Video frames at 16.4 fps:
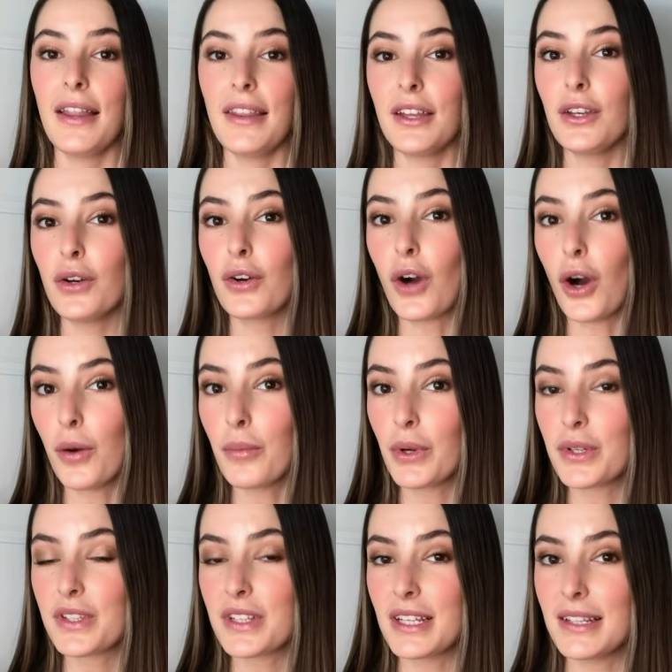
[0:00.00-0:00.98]
And then your
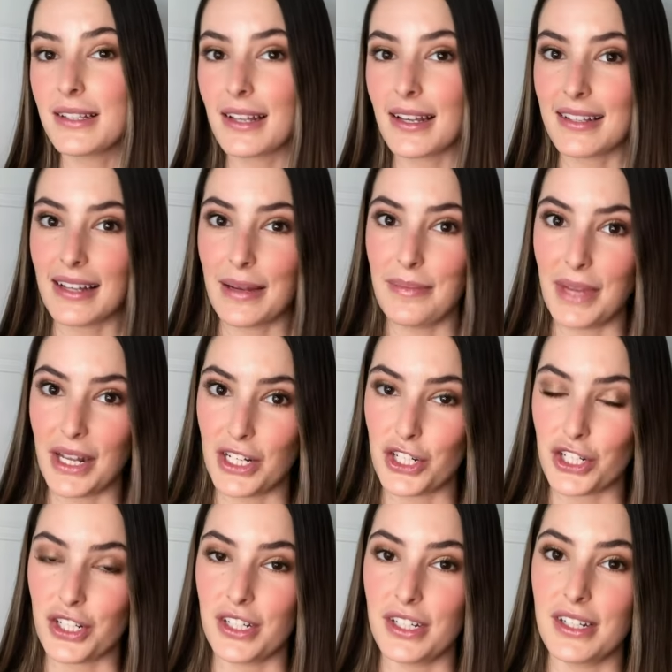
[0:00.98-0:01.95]
combo skins, as I
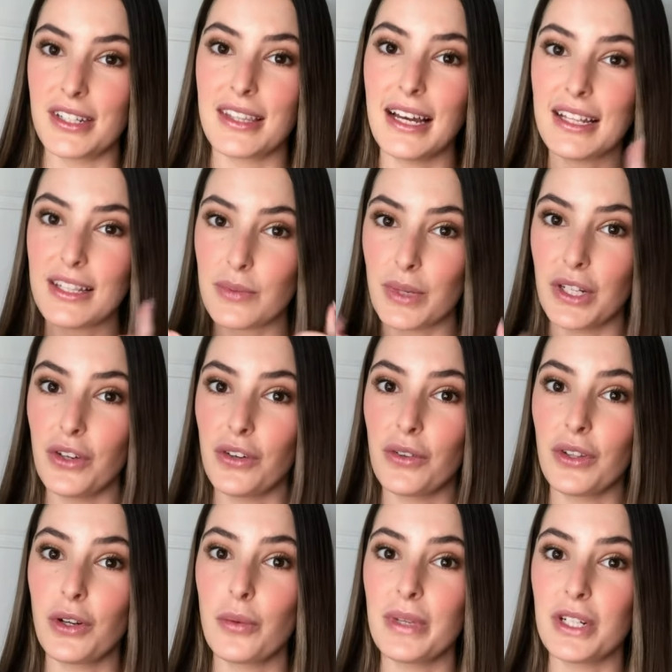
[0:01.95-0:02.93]
mentioned, that's when you're
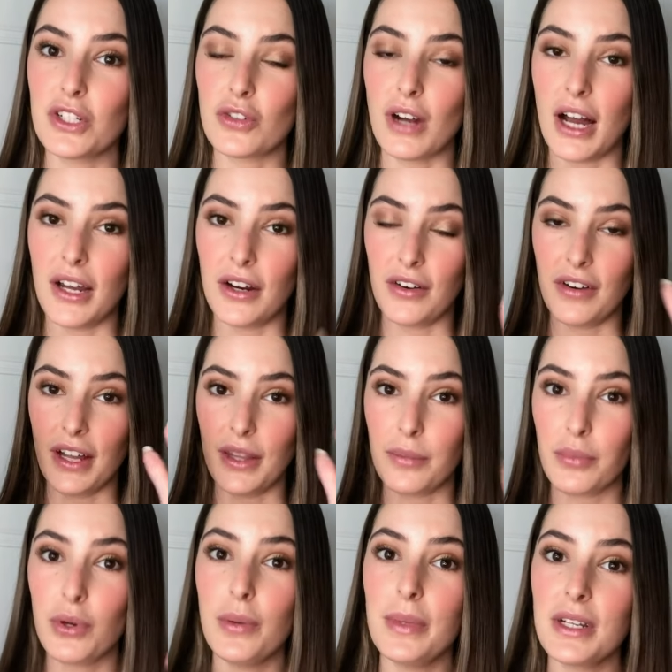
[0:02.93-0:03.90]
a little bit drier around the
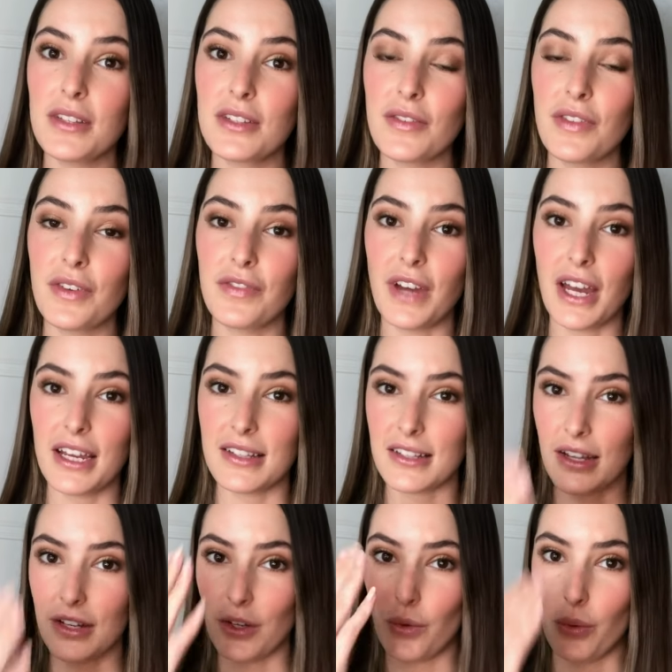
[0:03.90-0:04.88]
perimeters of the face
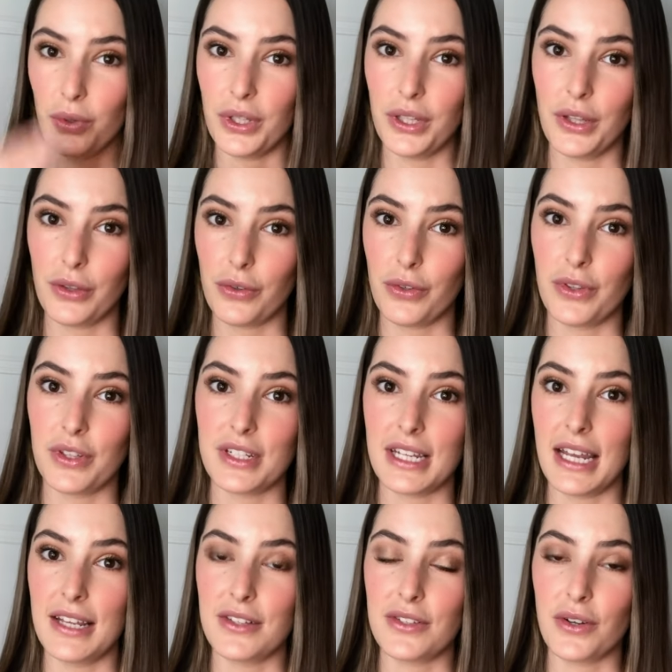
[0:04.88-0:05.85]
and you're oily through the
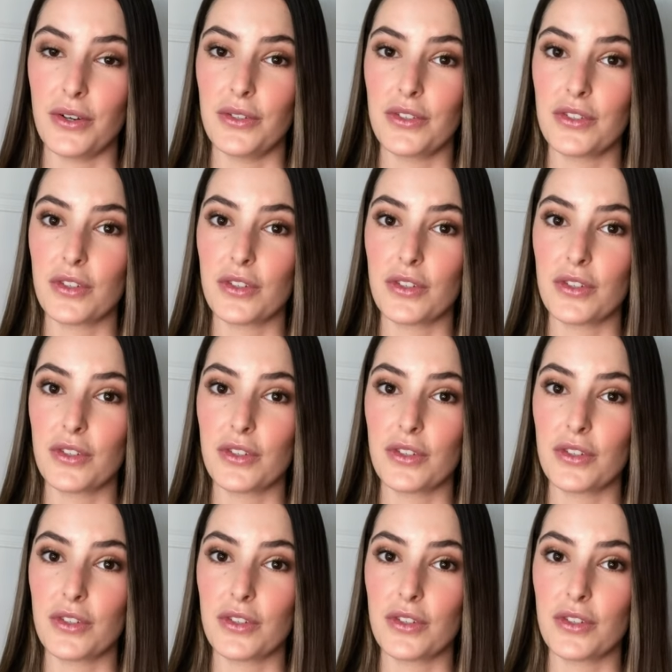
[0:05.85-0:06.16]
T-zone.